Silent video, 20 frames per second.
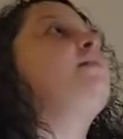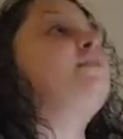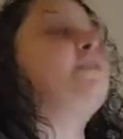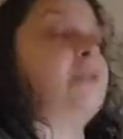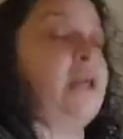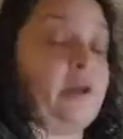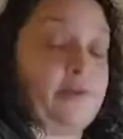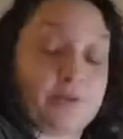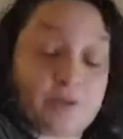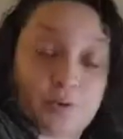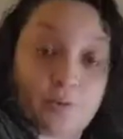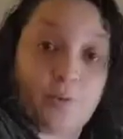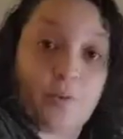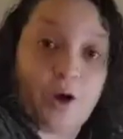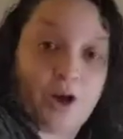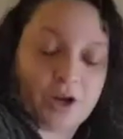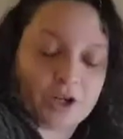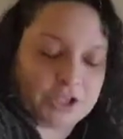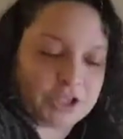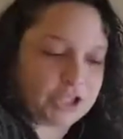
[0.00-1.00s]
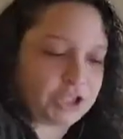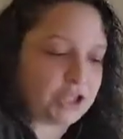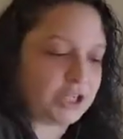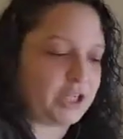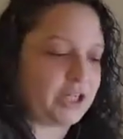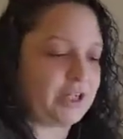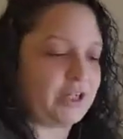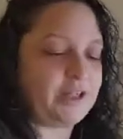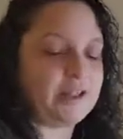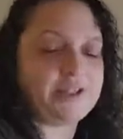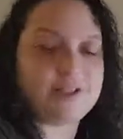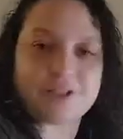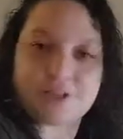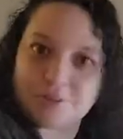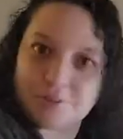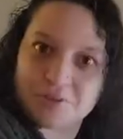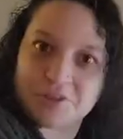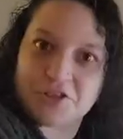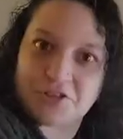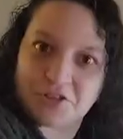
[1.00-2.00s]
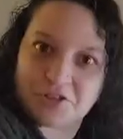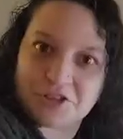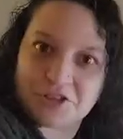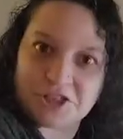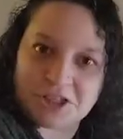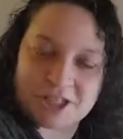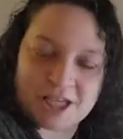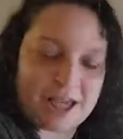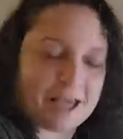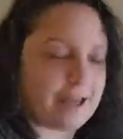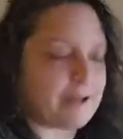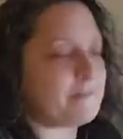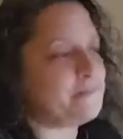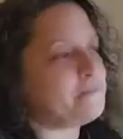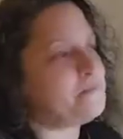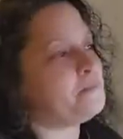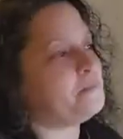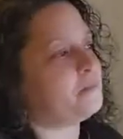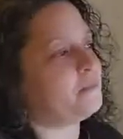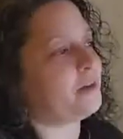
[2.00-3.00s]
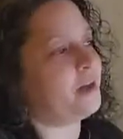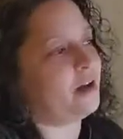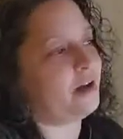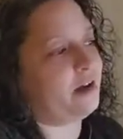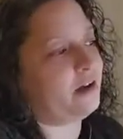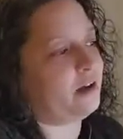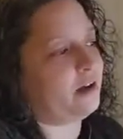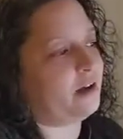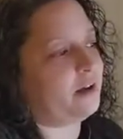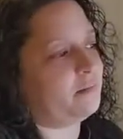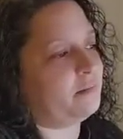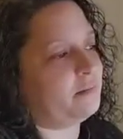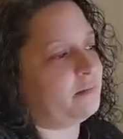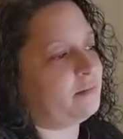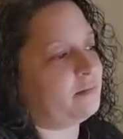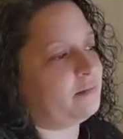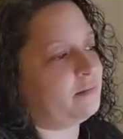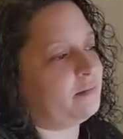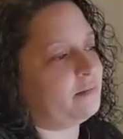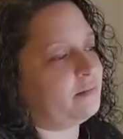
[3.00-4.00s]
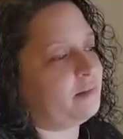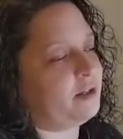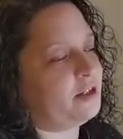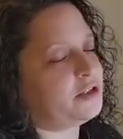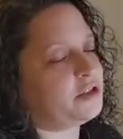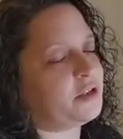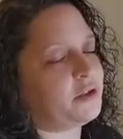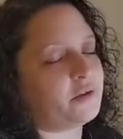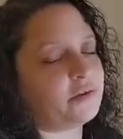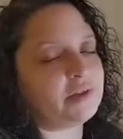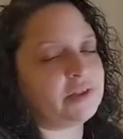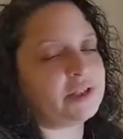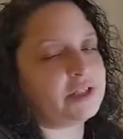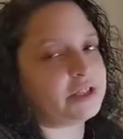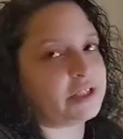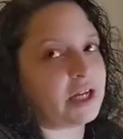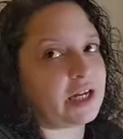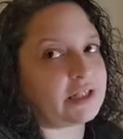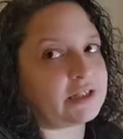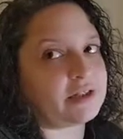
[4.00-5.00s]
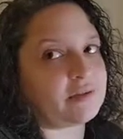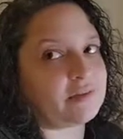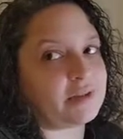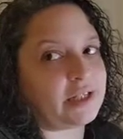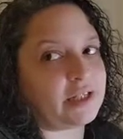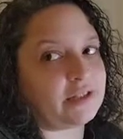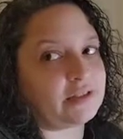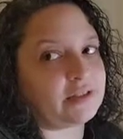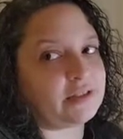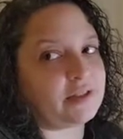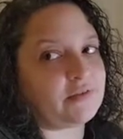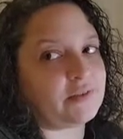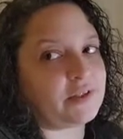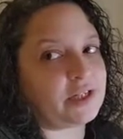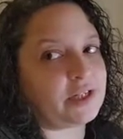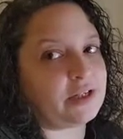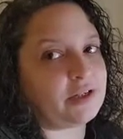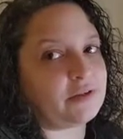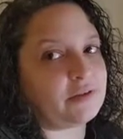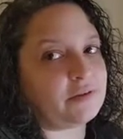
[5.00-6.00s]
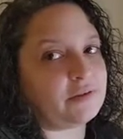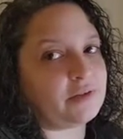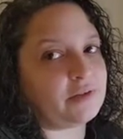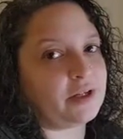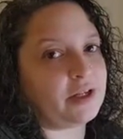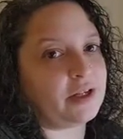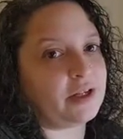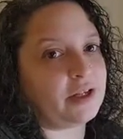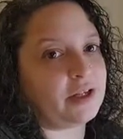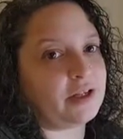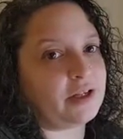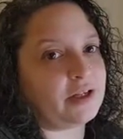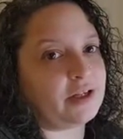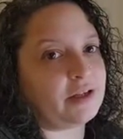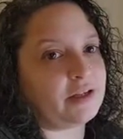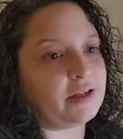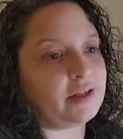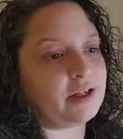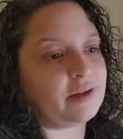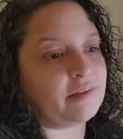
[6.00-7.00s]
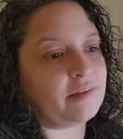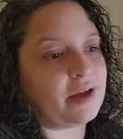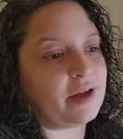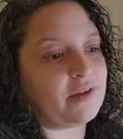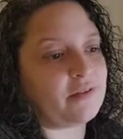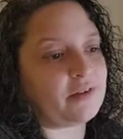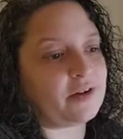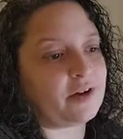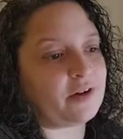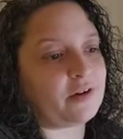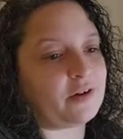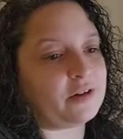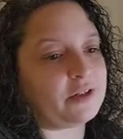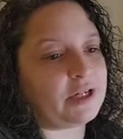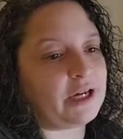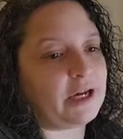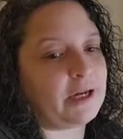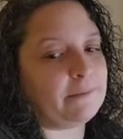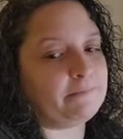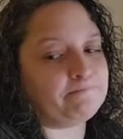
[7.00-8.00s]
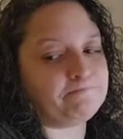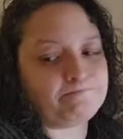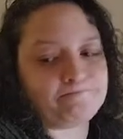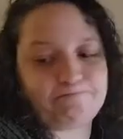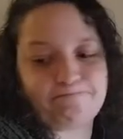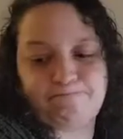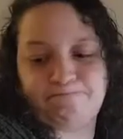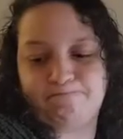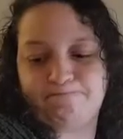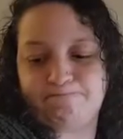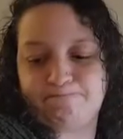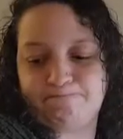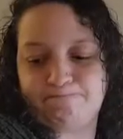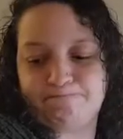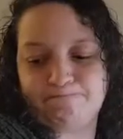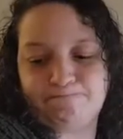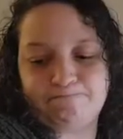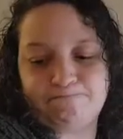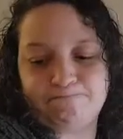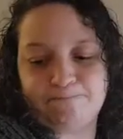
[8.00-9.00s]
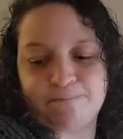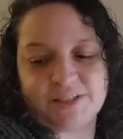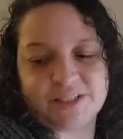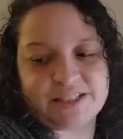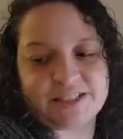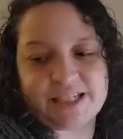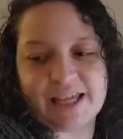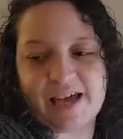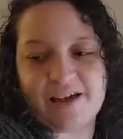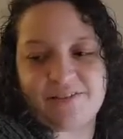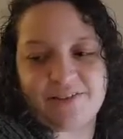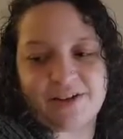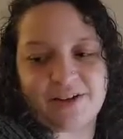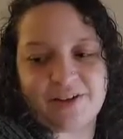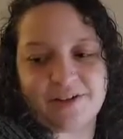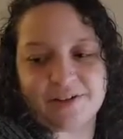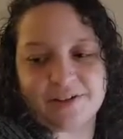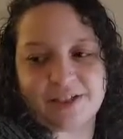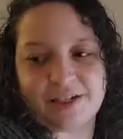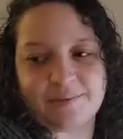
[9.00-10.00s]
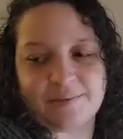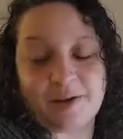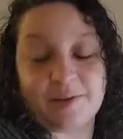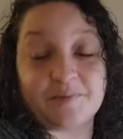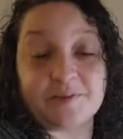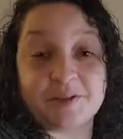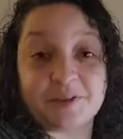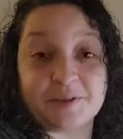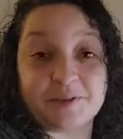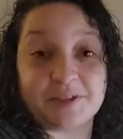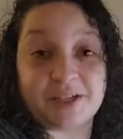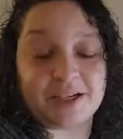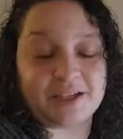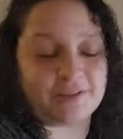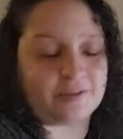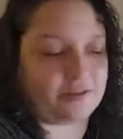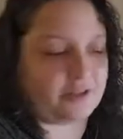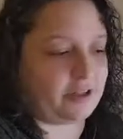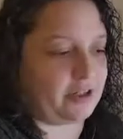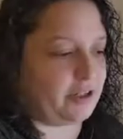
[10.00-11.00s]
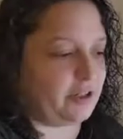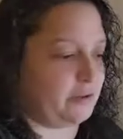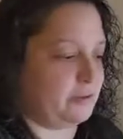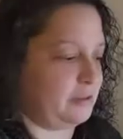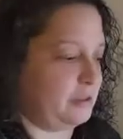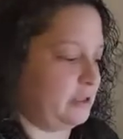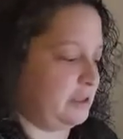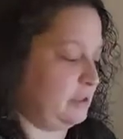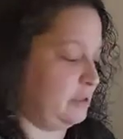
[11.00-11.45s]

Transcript: Today was a wash. This one's for today. I totally jacked up the end of that video, and I'm having a hard time. Just having a hard time. I'm so tired right now.